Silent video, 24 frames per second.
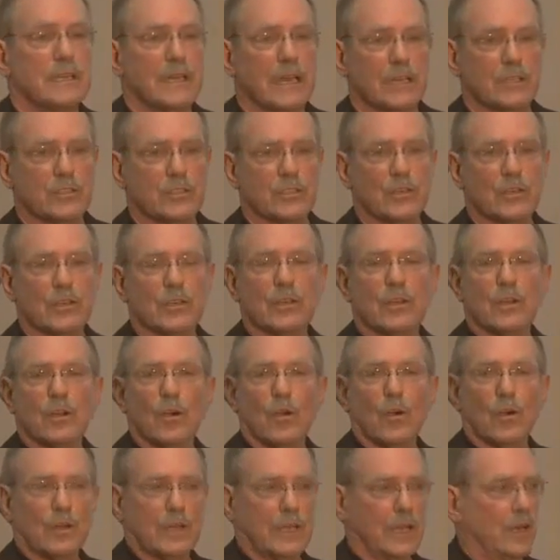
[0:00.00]
nature,
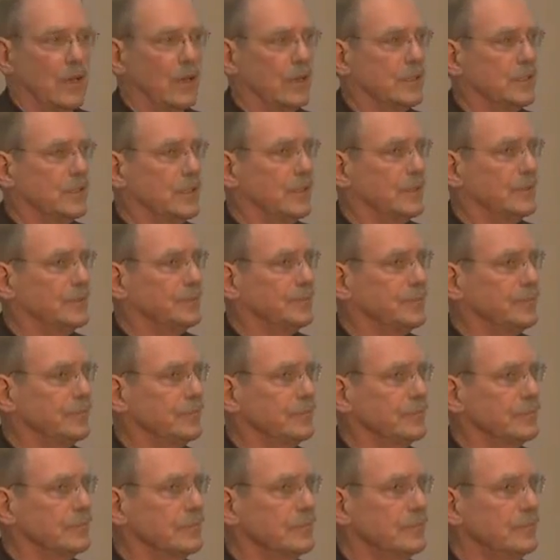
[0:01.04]
or character.
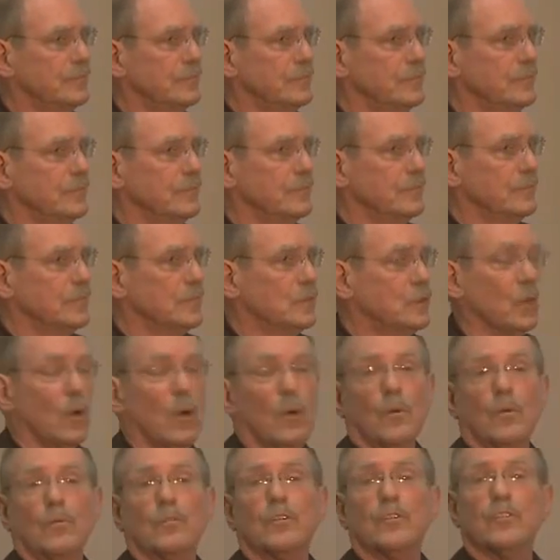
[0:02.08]

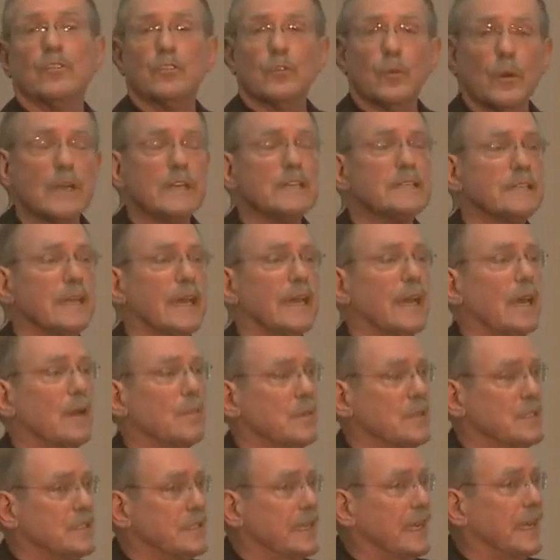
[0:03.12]
So, since 2010,
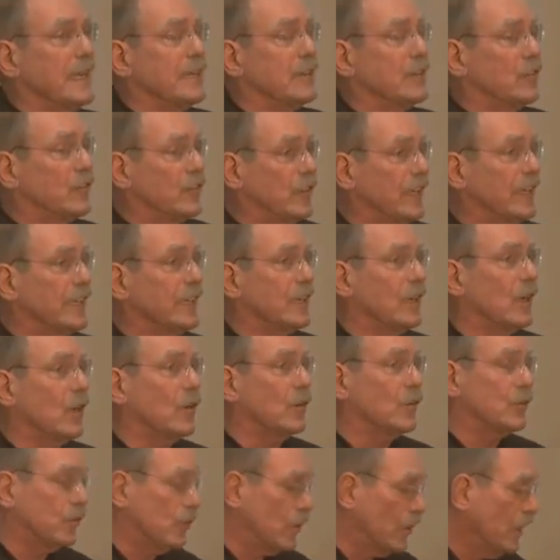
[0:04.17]
I've been saying to
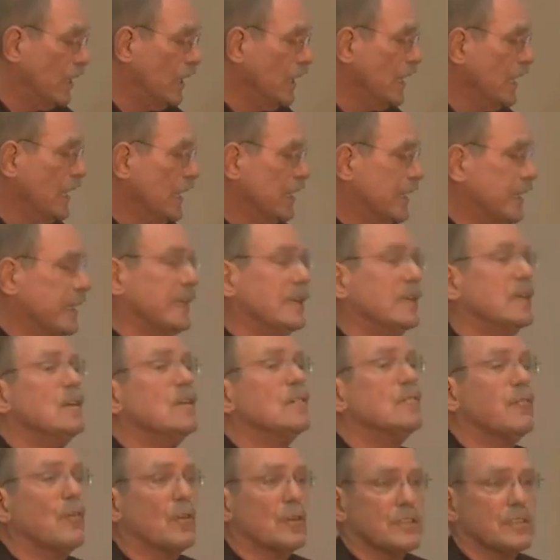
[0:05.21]
CEOs or the
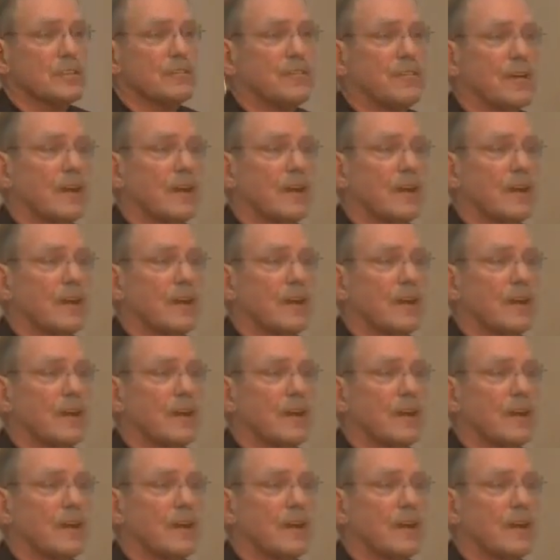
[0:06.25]
Fortune